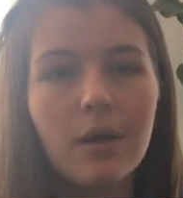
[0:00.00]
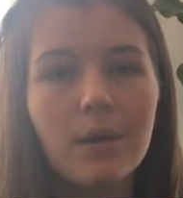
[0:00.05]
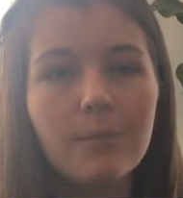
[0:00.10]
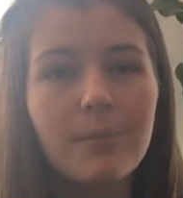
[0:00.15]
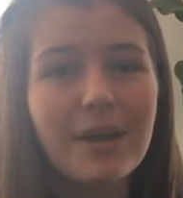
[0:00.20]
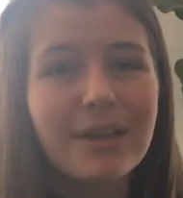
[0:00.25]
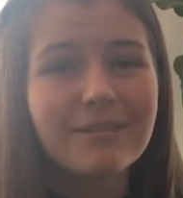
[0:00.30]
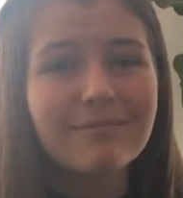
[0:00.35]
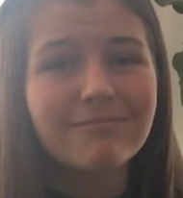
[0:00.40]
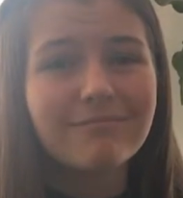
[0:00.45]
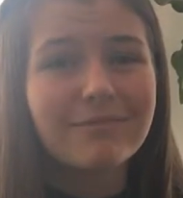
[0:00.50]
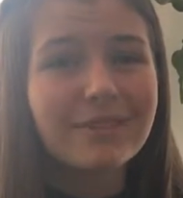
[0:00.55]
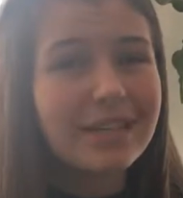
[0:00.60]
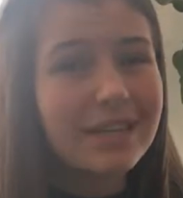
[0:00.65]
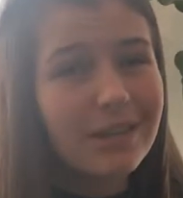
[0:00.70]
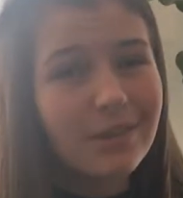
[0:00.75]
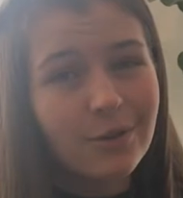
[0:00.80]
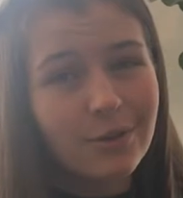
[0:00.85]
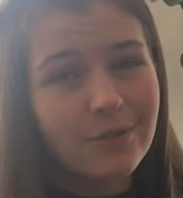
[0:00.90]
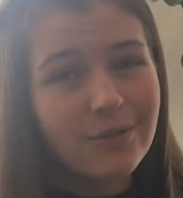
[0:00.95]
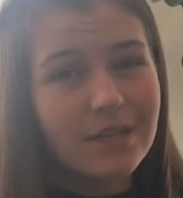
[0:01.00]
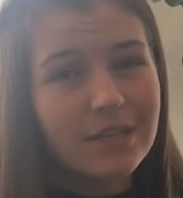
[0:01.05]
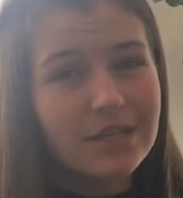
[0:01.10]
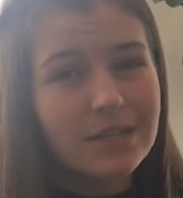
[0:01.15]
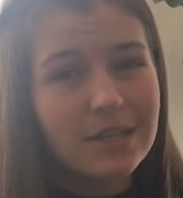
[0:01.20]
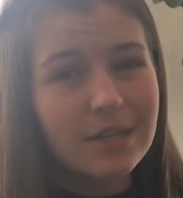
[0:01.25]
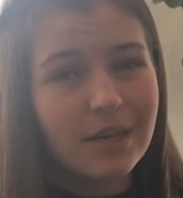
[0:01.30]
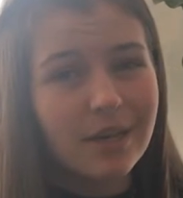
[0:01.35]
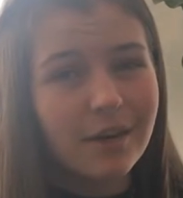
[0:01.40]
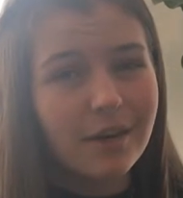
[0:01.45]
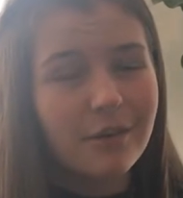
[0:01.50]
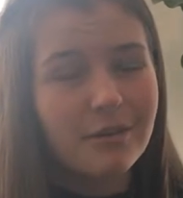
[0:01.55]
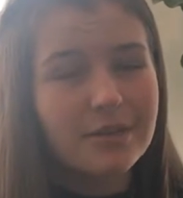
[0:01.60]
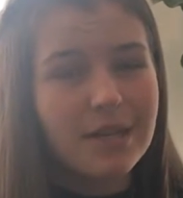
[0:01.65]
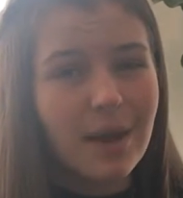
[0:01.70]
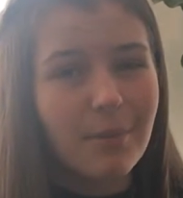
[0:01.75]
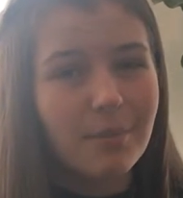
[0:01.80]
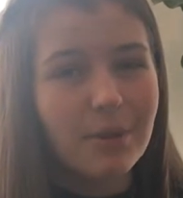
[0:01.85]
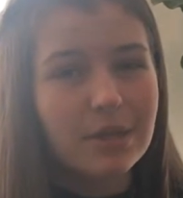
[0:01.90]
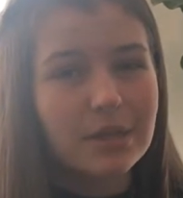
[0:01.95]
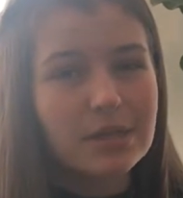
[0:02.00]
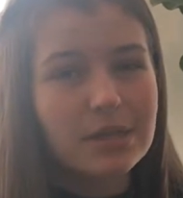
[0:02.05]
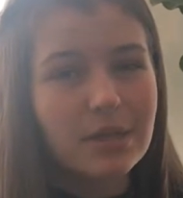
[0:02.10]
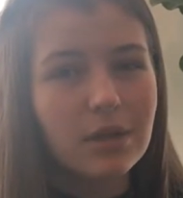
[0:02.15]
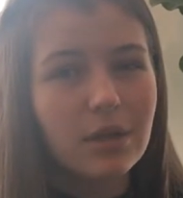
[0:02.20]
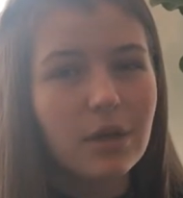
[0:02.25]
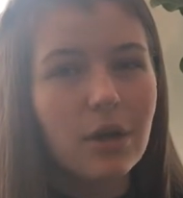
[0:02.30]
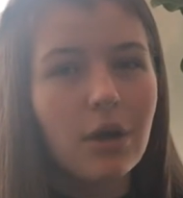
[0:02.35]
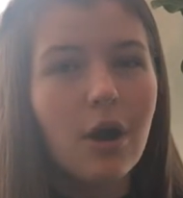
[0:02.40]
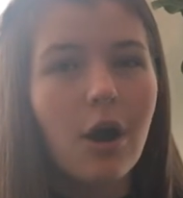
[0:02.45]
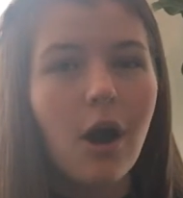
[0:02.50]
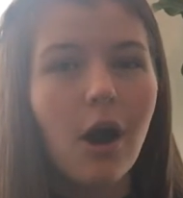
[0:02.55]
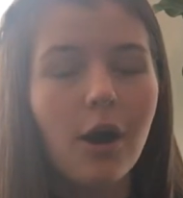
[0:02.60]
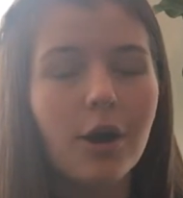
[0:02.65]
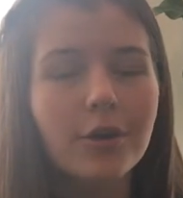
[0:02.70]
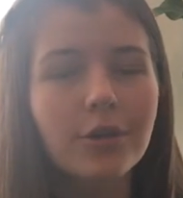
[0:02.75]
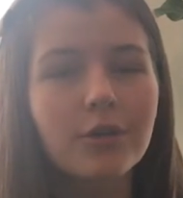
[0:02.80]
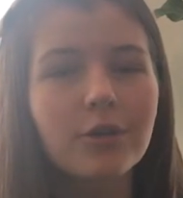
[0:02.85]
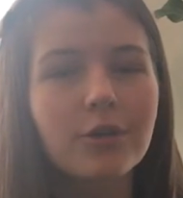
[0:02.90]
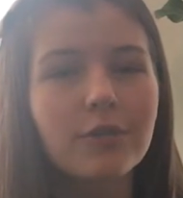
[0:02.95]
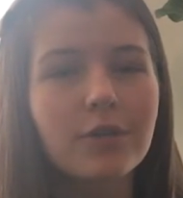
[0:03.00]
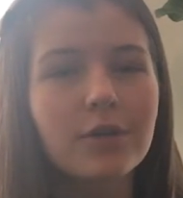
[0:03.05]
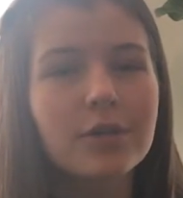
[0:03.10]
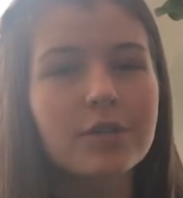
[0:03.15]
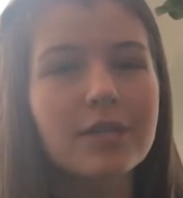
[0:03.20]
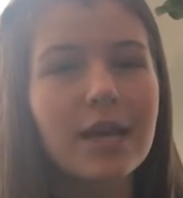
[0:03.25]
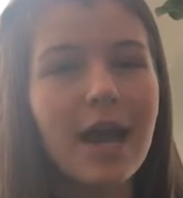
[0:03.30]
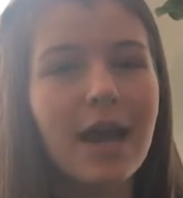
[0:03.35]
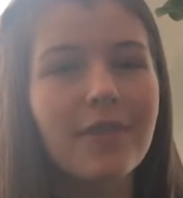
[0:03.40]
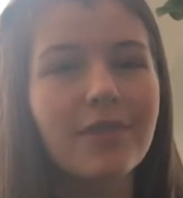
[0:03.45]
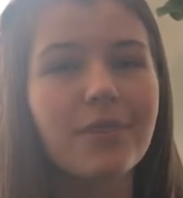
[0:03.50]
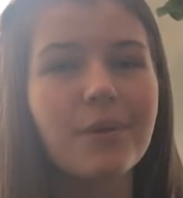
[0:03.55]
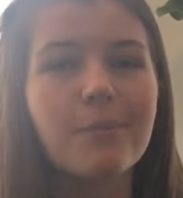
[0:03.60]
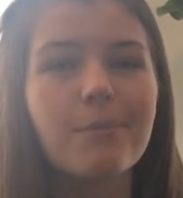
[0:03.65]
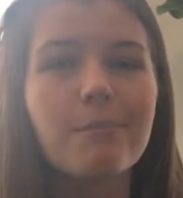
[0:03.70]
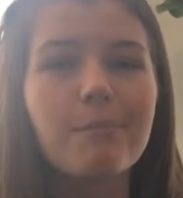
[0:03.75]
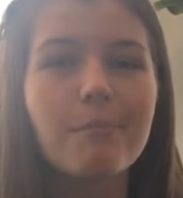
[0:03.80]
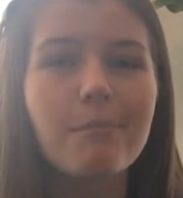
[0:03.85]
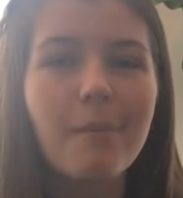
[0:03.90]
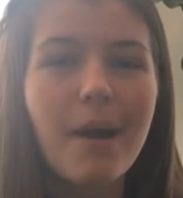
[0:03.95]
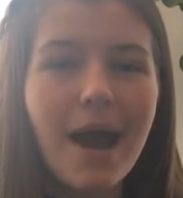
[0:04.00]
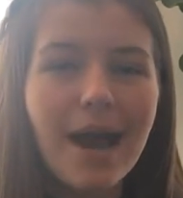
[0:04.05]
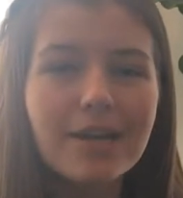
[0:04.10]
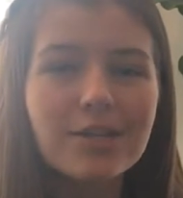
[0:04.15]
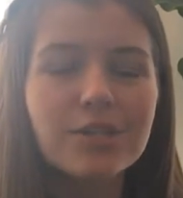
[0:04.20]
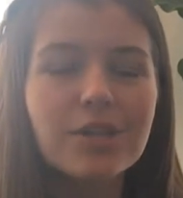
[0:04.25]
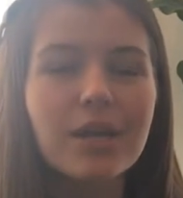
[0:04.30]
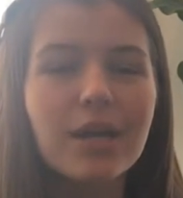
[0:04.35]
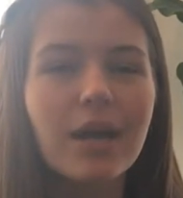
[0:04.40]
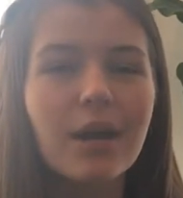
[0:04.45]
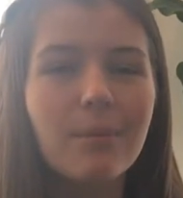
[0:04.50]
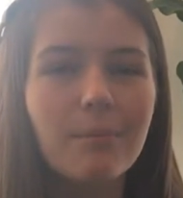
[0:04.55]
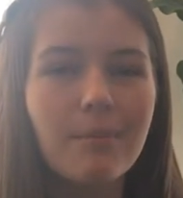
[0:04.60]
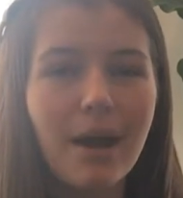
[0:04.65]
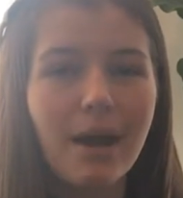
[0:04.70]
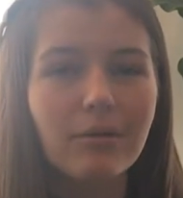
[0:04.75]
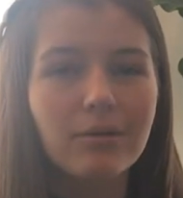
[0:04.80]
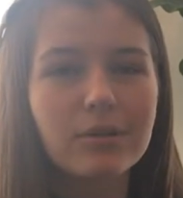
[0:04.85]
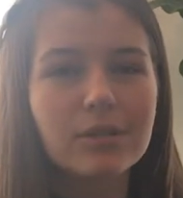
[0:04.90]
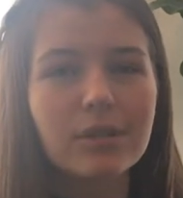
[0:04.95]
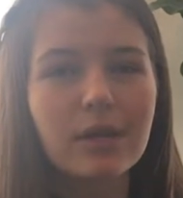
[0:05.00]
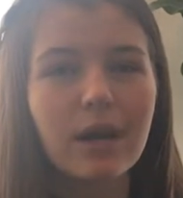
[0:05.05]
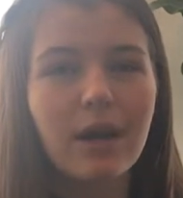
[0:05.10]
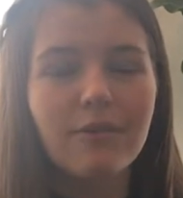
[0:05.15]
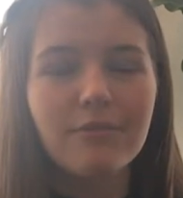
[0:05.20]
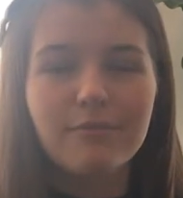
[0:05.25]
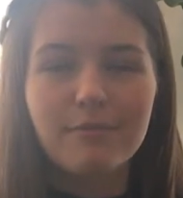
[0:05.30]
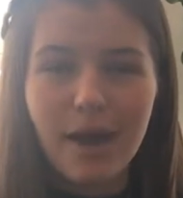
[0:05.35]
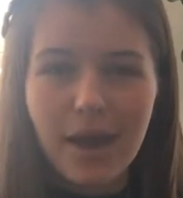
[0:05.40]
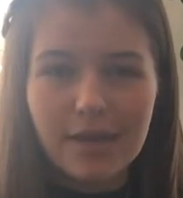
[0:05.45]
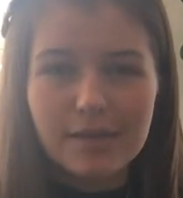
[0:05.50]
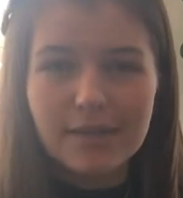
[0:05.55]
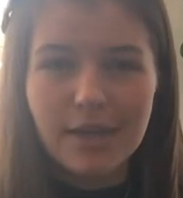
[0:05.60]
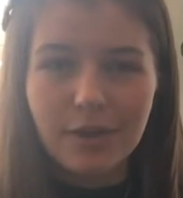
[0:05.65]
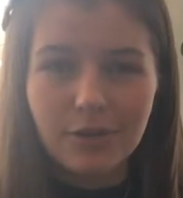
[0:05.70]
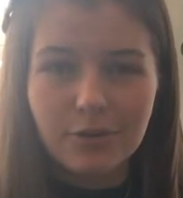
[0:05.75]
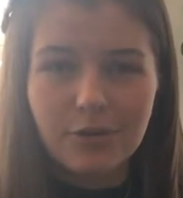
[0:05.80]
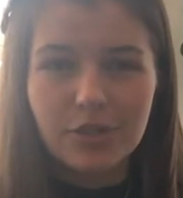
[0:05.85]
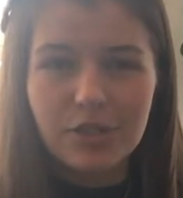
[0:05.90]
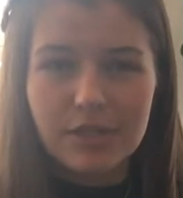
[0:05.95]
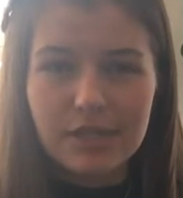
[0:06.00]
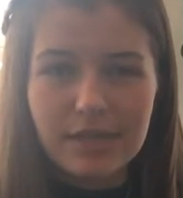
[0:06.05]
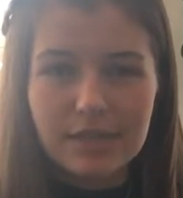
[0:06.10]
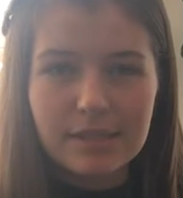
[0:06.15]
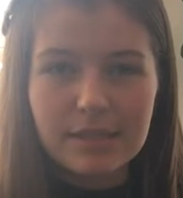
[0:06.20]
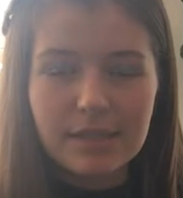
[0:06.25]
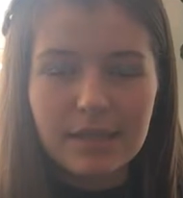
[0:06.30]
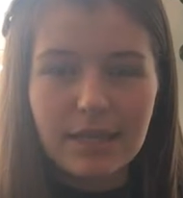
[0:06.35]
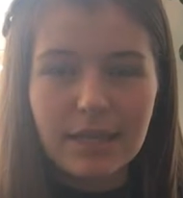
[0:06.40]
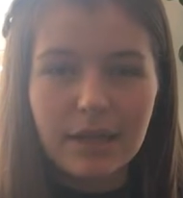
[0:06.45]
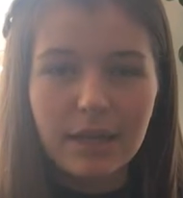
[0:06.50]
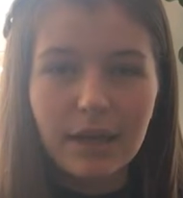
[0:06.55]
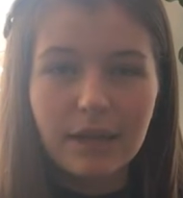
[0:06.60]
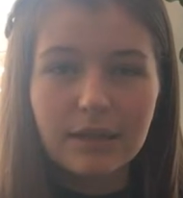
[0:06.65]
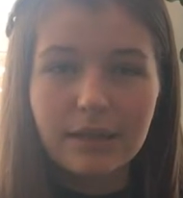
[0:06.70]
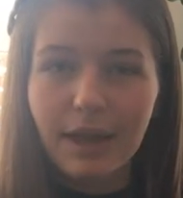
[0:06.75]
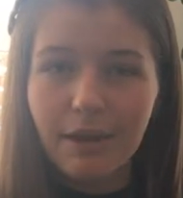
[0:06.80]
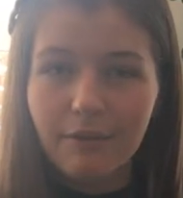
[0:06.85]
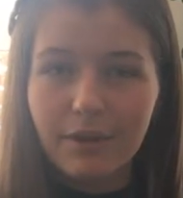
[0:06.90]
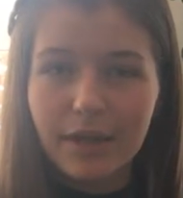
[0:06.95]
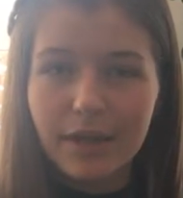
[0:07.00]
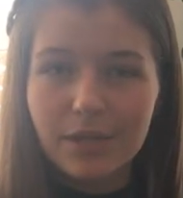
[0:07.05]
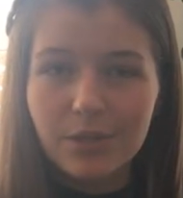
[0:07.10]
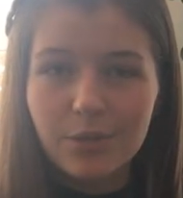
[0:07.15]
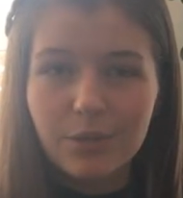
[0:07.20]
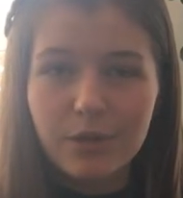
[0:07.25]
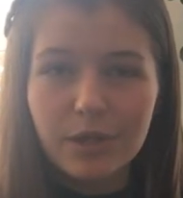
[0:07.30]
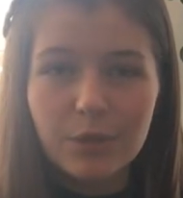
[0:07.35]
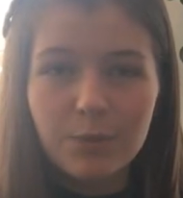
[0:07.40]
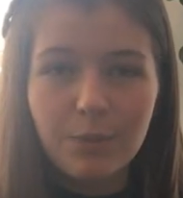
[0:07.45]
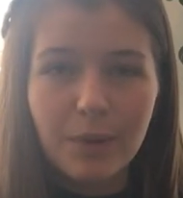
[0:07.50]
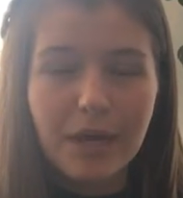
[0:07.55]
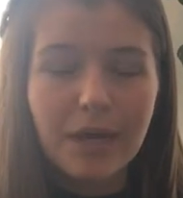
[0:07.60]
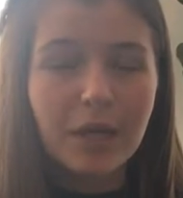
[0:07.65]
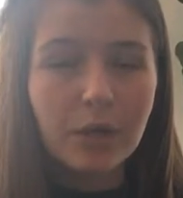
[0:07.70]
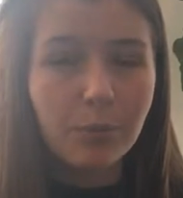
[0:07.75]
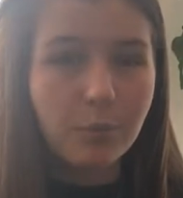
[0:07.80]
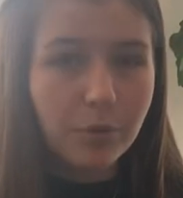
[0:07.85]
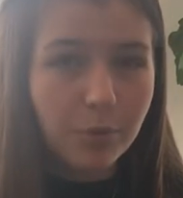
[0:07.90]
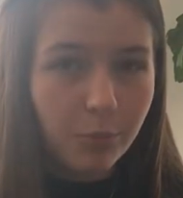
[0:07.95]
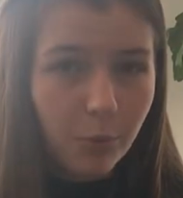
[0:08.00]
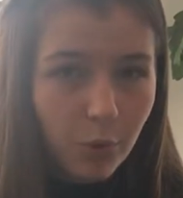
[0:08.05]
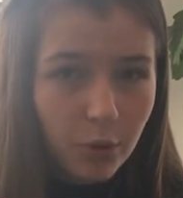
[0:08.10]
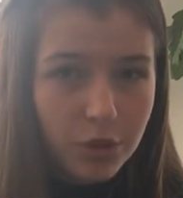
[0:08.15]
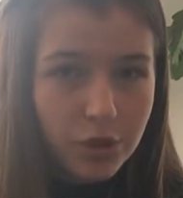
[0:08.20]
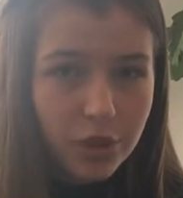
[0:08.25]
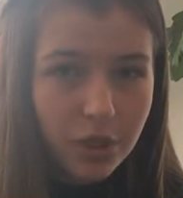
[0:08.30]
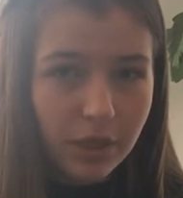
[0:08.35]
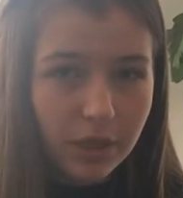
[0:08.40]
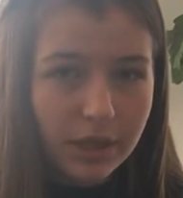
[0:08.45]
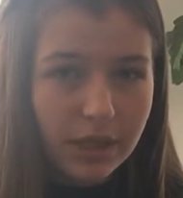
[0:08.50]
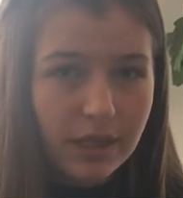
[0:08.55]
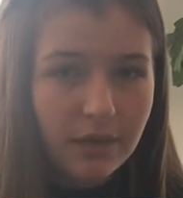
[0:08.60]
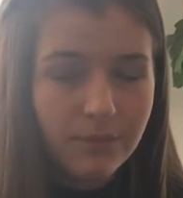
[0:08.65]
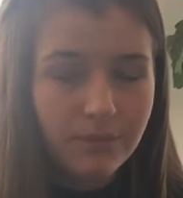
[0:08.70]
But neither of these scenarios happened. Our universe had the magic amount of mass energy density, allowing it to expand proportionally.